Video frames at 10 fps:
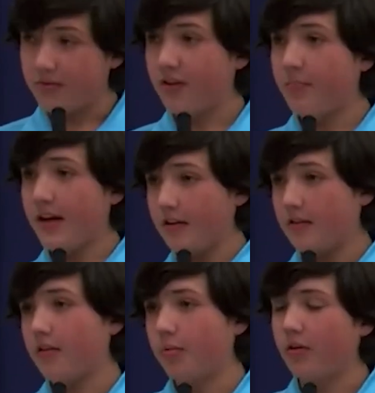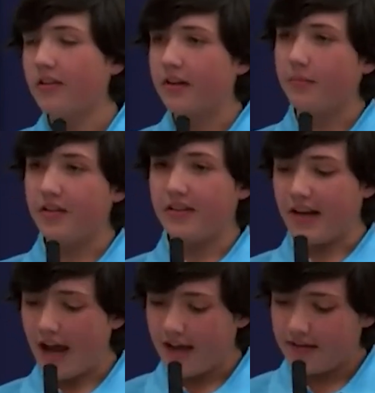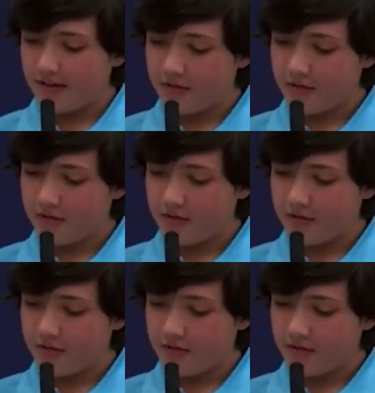Um, despite the board's attempt to deny it,